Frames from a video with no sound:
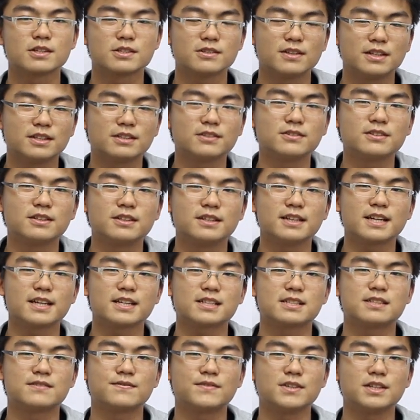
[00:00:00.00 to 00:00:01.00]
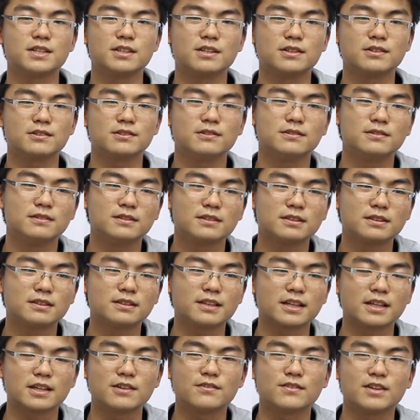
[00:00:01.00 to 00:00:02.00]
So until the next video,
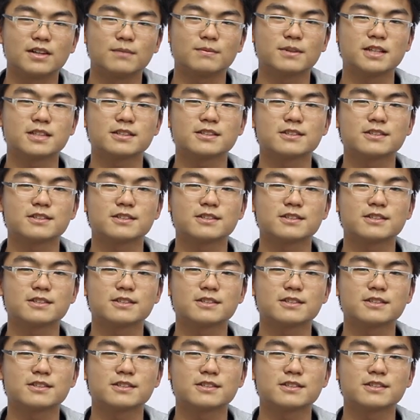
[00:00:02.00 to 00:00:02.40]
thank you very